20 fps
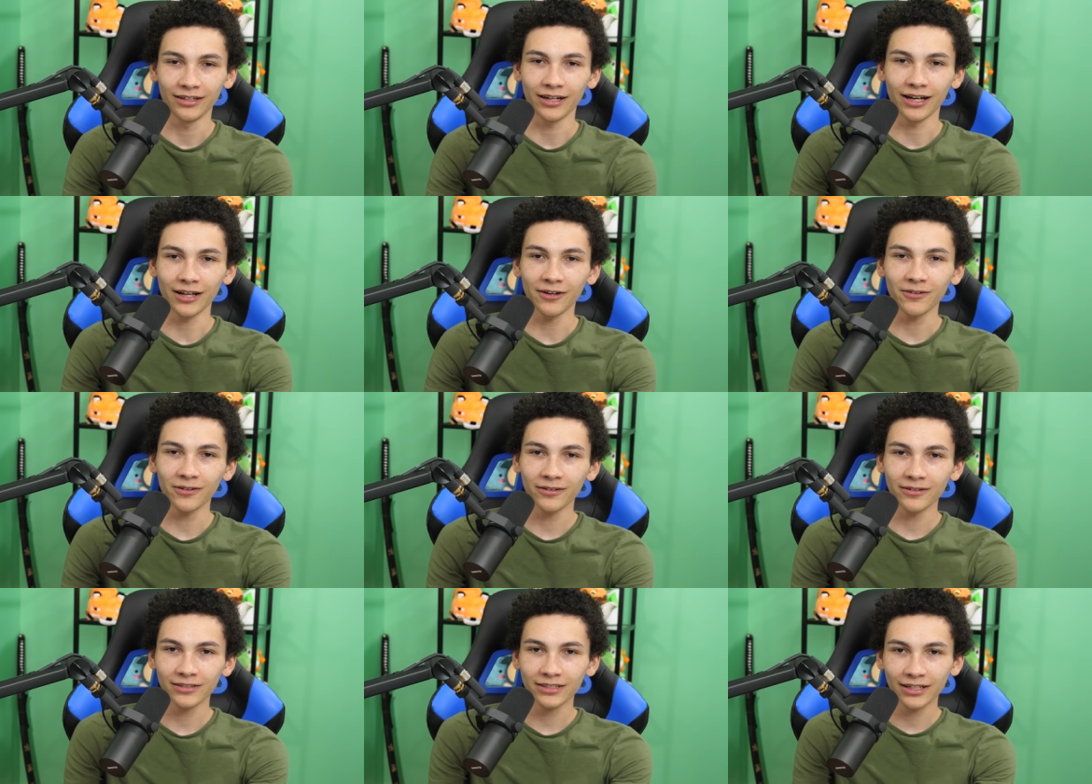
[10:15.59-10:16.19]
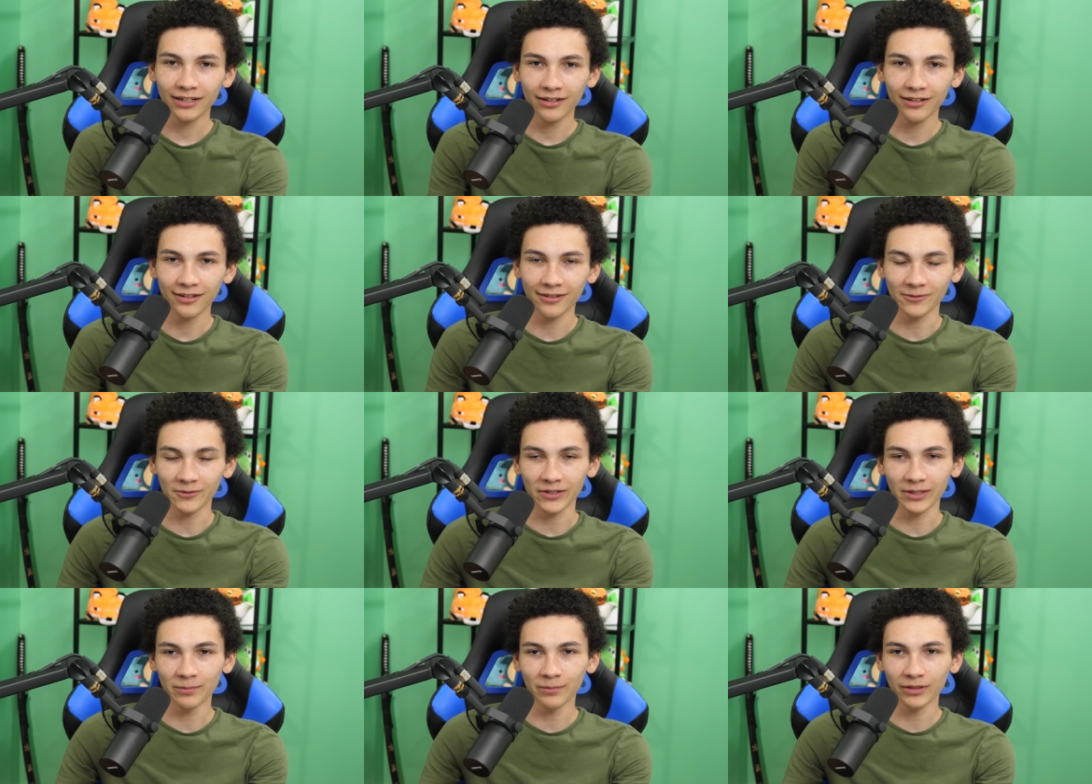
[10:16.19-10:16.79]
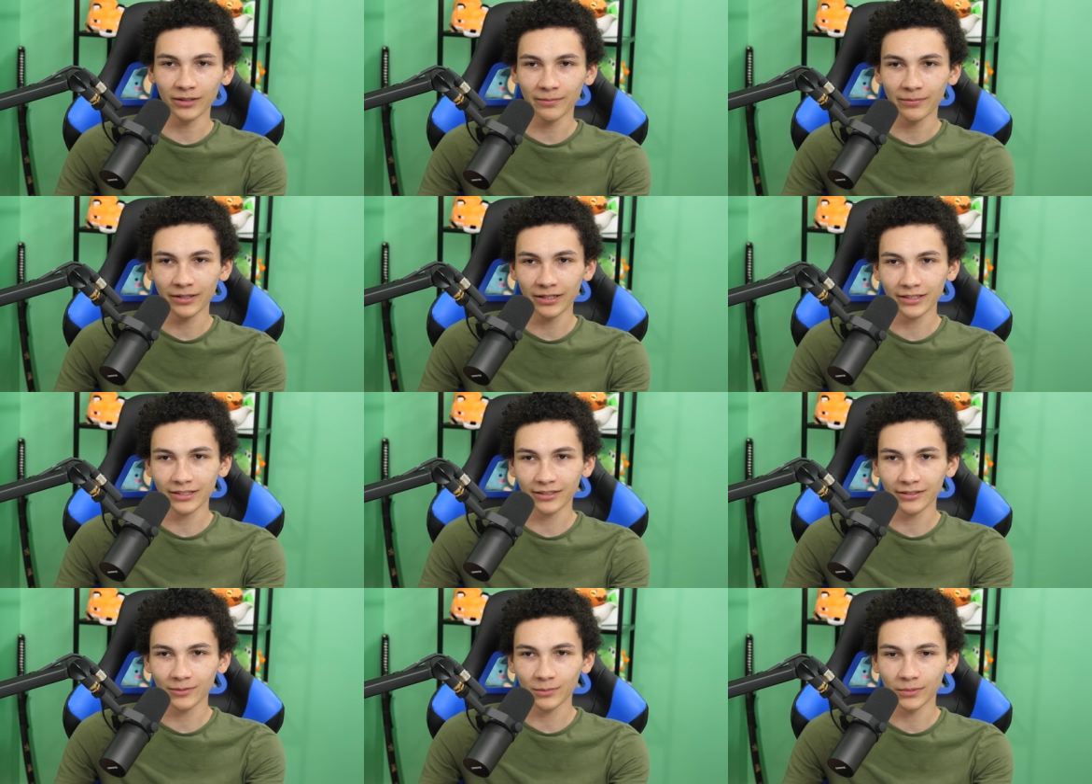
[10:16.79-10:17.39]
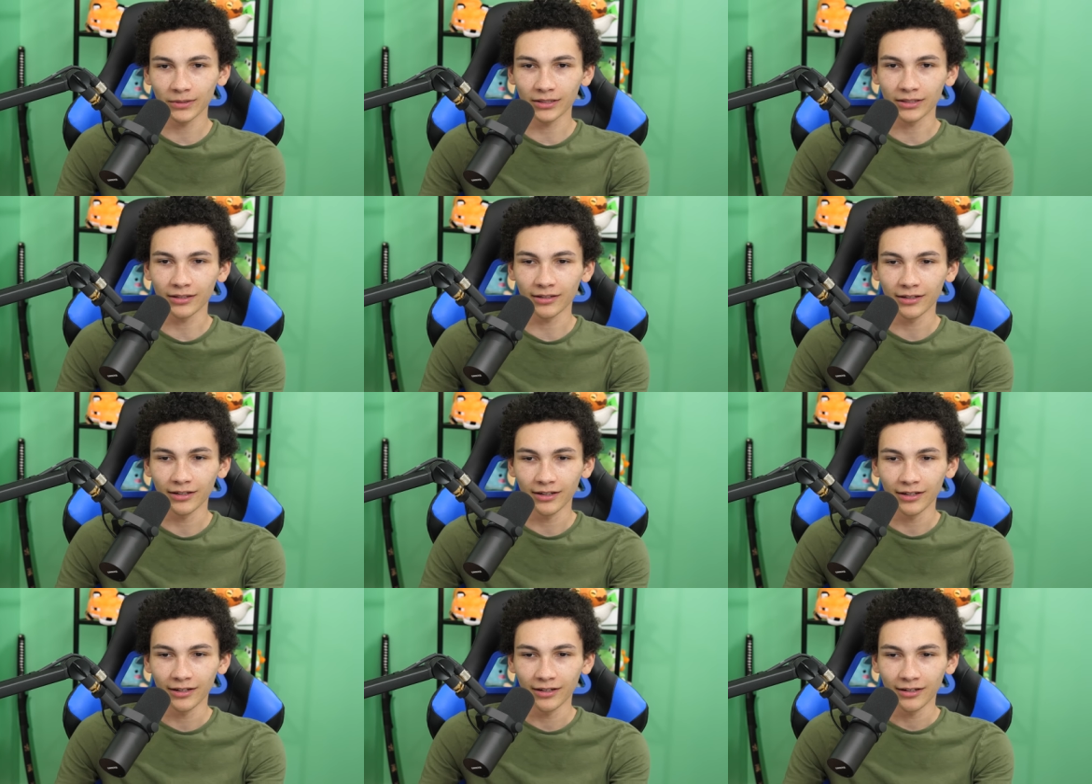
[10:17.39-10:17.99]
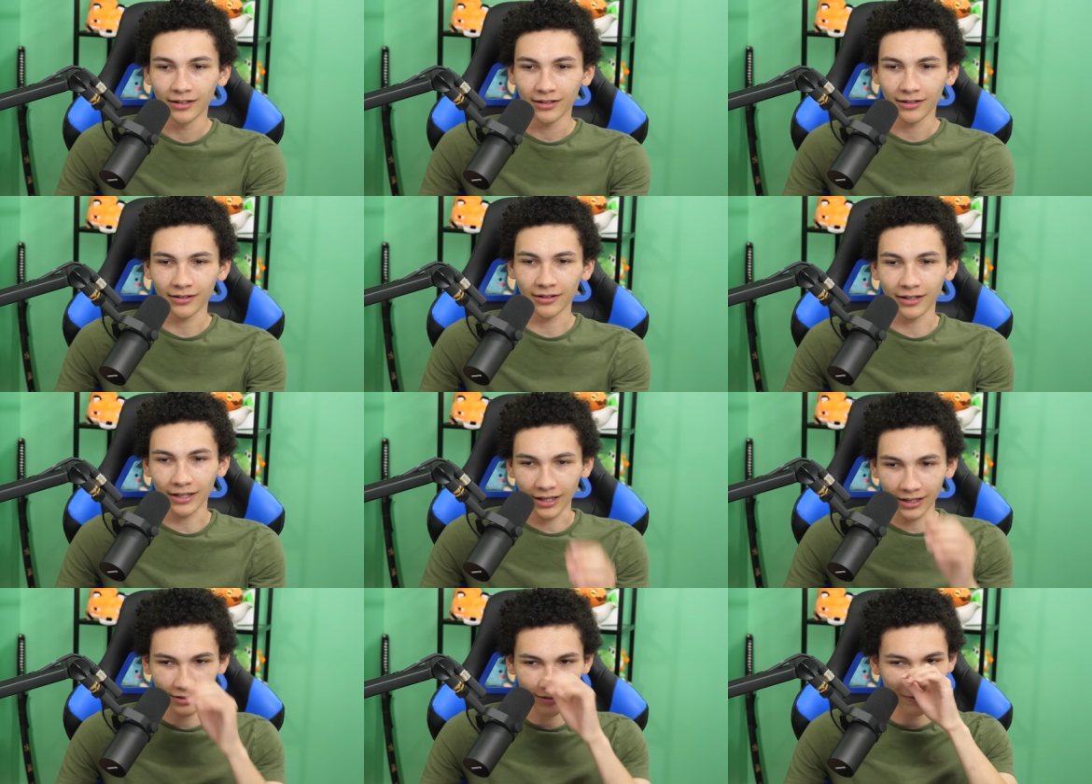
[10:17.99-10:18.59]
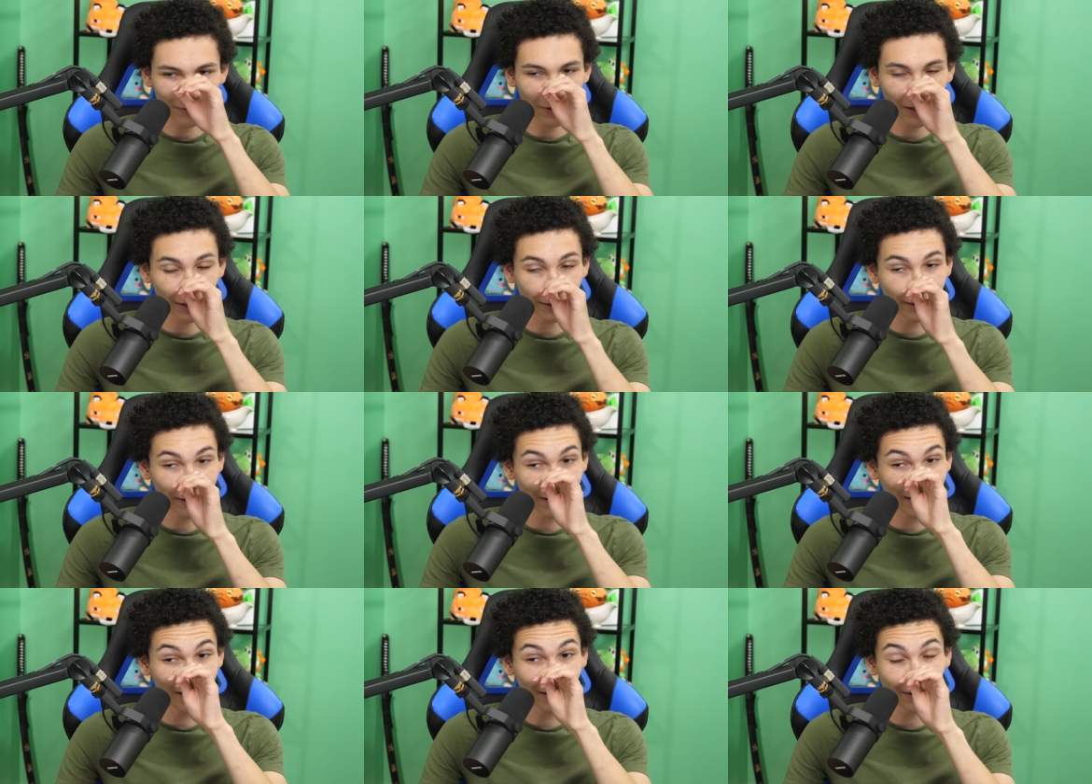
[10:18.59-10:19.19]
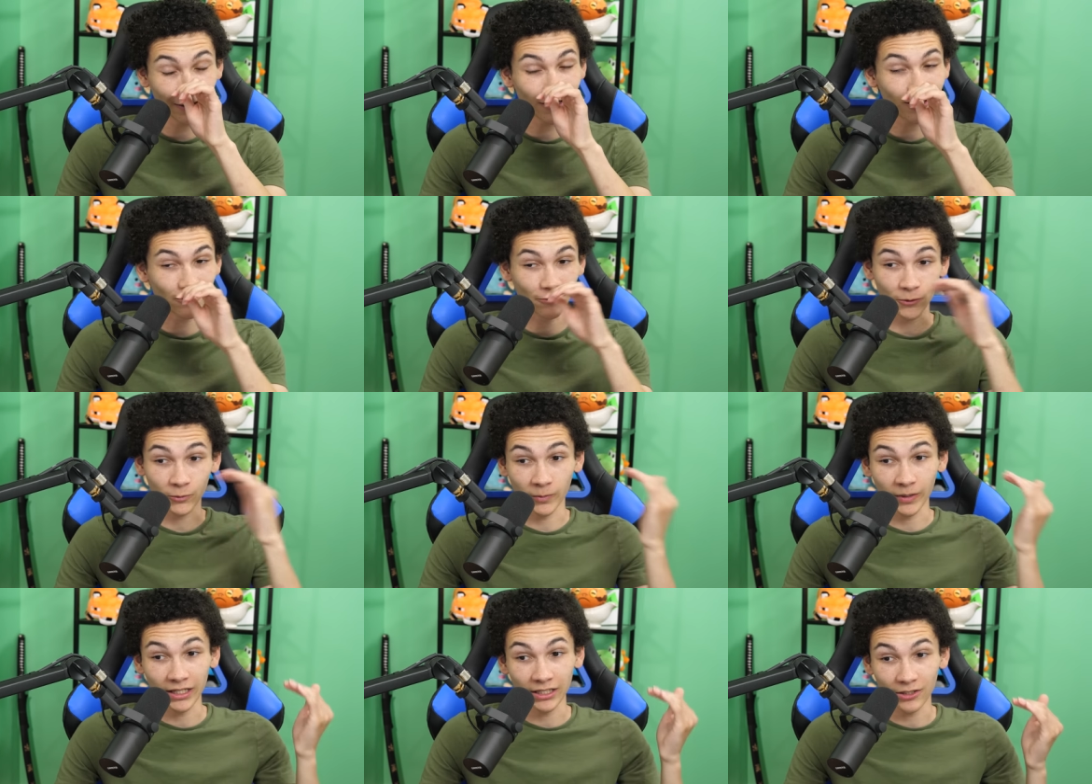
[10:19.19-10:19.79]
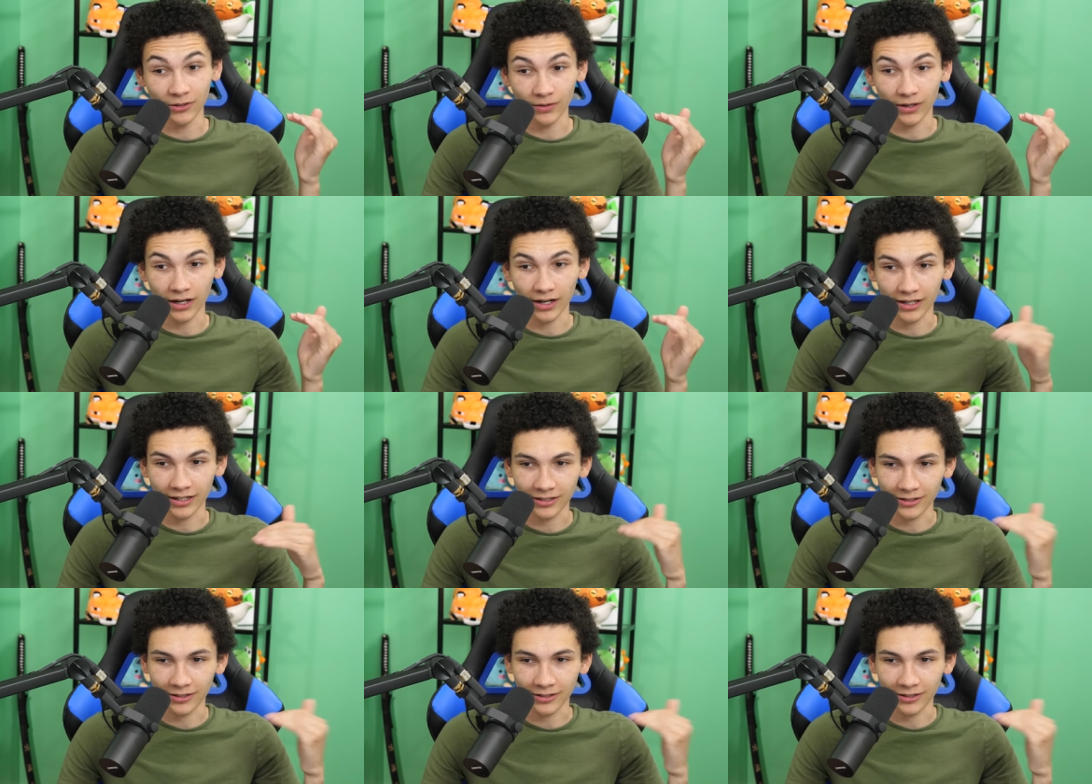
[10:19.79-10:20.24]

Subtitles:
I don't understand how to read blood pressure, but at the ER, it was way too high.